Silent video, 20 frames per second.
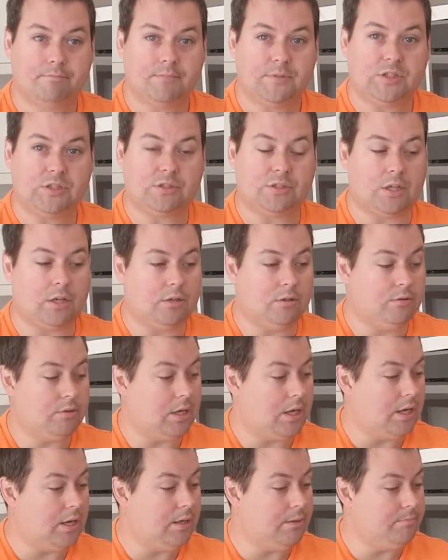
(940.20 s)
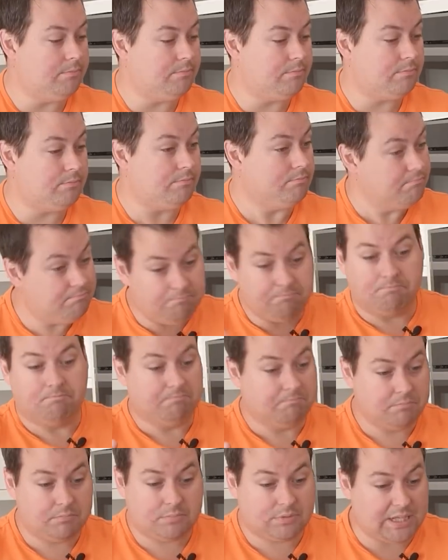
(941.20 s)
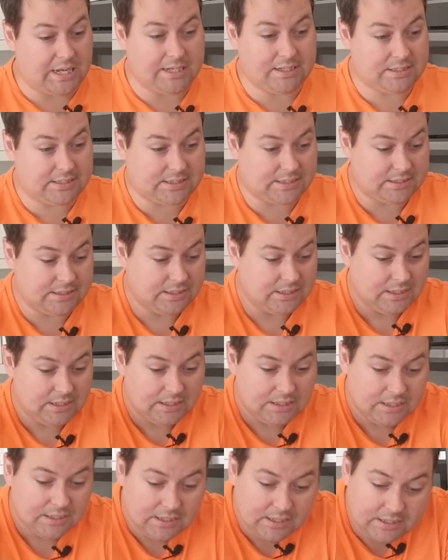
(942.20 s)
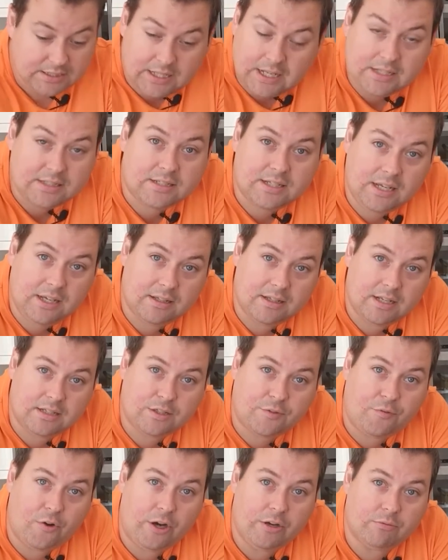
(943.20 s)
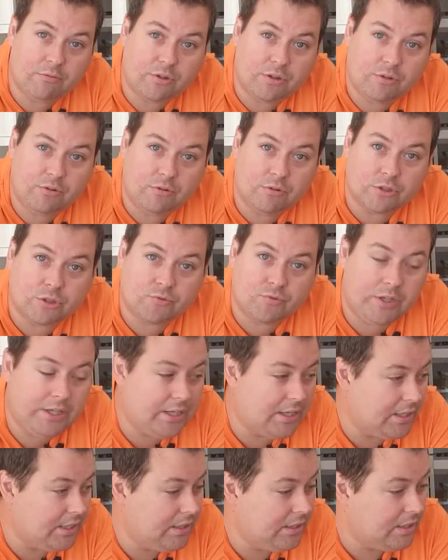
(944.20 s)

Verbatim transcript: So um, that's that's it. That's final thoughts, really.